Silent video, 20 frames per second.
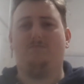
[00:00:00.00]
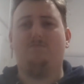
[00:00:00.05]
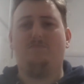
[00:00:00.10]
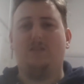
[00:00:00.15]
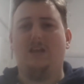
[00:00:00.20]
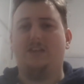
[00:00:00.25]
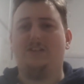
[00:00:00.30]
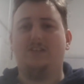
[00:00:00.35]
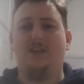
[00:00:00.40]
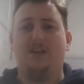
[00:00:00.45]

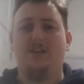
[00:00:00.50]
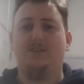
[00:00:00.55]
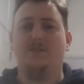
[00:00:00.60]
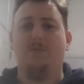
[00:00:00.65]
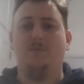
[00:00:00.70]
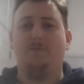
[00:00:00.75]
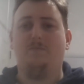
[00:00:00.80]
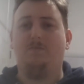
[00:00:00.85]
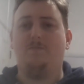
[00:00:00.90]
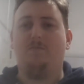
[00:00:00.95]
that's it.
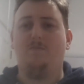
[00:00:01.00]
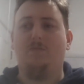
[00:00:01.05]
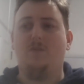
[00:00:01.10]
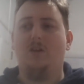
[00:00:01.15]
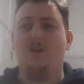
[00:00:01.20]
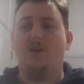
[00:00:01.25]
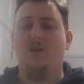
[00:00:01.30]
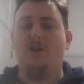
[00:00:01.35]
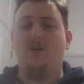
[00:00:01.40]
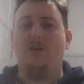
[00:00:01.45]

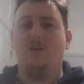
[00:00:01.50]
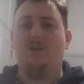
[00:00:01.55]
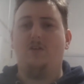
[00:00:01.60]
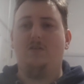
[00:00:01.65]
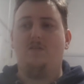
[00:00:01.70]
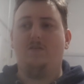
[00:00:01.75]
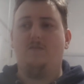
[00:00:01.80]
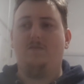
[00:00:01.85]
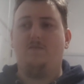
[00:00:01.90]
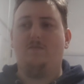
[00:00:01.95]

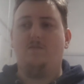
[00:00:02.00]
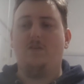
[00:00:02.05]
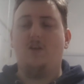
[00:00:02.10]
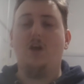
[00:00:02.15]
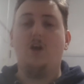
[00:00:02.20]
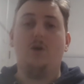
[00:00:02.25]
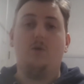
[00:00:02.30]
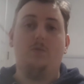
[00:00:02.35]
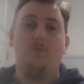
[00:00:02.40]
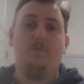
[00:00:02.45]

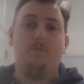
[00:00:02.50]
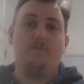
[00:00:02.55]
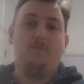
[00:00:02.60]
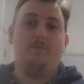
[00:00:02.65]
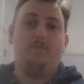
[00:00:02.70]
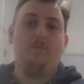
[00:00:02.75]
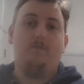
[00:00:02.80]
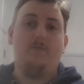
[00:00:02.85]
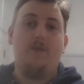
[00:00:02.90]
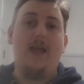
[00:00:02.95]
Oh,
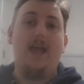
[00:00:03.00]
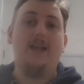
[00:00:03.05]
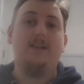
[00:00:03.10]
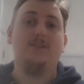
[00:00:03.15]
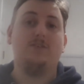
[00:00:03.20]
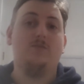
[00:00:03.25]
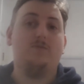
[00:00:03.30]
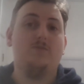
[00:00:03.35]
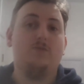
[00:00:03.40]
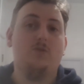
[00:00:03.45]

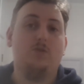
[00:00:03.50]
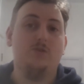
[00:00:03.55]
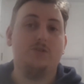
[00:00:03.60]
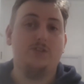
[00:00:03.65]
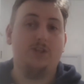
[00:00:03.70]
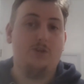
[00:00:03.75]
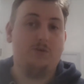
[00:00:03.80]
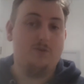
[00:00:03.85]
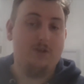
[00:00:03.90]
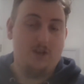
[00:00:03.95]
and of course
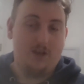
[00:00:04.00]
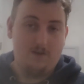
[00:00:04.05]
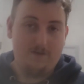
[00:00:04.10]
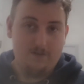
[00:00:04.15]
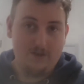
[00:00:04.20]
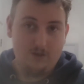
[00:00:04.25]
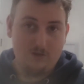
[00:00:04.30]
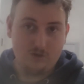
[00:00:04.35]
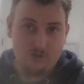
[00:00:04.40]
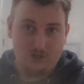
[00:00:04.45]
nuclear
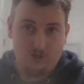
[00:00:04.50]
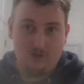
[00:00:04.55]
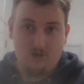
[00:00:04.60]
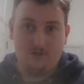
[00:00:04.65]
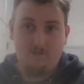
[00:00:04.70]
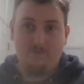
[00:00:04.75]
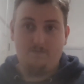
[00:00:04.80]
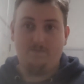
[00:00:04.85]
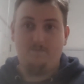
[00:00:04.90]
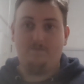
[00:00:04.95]
fusion.
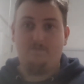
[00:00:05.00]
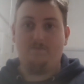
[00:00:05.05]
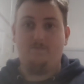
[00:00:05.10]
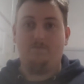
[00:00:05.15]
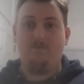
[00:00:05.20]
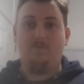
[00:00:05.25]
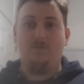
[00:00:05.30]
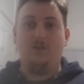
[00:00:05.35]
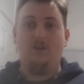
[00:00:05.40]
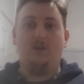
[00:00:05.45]

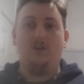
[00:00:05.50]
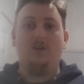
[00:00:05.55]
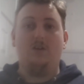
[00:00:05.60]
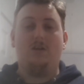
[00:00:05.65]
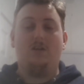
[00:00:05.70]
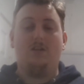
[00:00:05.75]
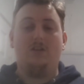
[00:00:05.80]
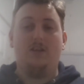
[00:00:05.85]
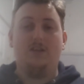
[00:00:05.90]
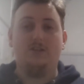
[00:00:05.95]

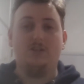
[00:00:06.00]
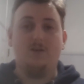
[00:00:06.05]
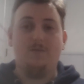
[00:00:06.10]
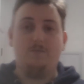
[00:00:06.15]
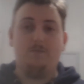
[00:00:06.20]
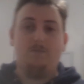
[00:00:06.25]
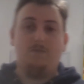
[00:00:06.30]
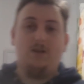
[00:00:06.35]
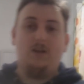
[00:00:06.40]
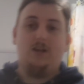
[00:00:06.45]
There's
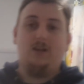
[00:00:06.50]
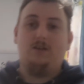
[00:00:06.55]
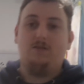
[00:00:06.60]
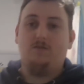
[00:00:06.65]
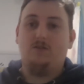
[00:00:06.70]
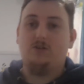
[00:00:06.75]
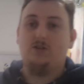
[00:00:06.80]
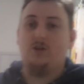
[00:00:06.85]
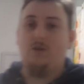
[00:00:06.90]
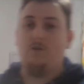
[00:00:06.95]
not
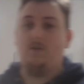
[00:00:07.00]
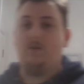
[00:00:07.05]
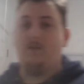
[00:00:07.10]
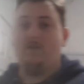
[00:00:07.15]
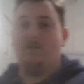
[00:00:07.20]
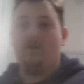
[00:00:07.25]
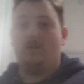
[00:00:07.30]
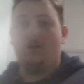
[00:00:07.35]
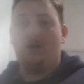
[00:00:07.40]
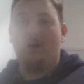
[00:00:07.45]

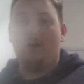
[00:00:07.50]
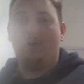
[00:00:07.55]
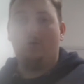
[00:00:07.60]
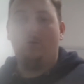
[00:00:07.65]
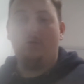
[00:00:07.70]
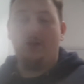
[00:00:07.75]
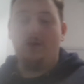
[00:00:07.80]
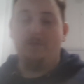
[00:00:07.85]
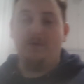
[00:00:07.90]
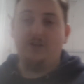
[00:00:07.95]

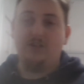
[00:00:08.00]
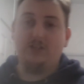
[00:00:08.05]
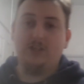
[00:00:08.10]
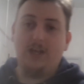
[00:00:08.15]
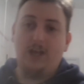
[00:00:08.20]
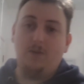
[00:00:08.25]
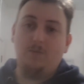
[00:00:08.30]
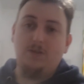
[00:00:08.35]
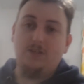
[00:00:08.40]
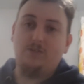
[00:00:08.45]
all that much
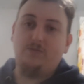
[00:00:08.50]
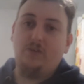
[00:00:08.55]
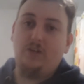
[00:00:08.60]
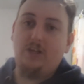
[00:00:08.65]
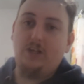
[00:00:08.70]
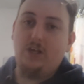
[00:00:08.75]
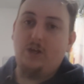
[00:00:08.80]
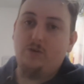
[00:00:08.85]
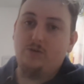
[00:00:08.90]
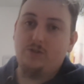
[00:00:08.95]
time in this
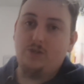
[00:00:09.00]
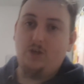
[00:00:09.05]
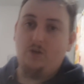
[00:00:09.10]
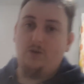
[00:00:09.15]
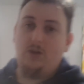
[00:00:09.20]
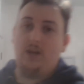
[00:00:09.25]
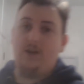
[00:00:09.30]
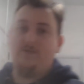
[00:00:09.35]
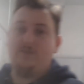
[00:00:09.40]
video, so I'm going to